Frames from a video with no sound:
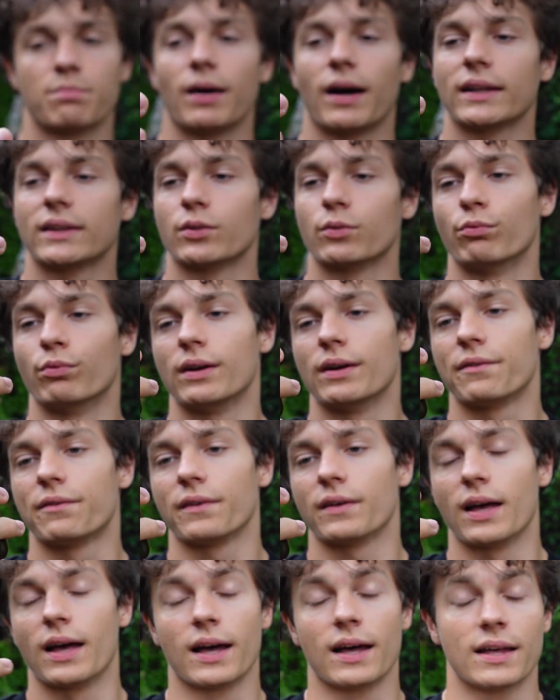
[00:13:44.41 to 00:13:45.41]
but
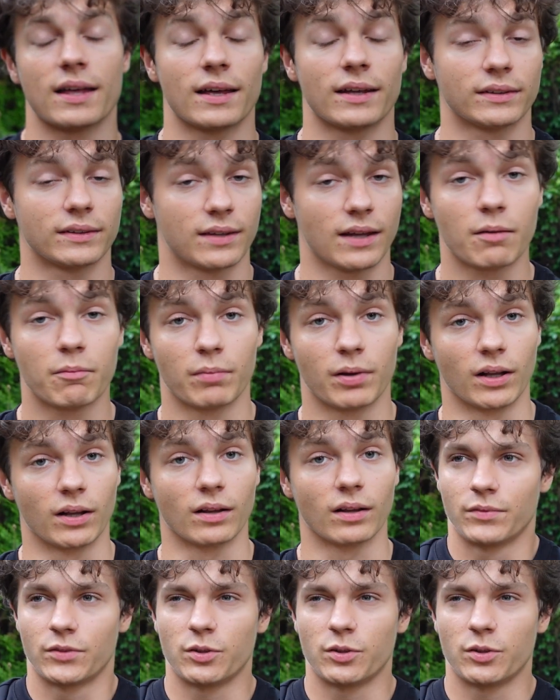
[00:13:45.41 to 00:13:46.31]
with a dumbbell.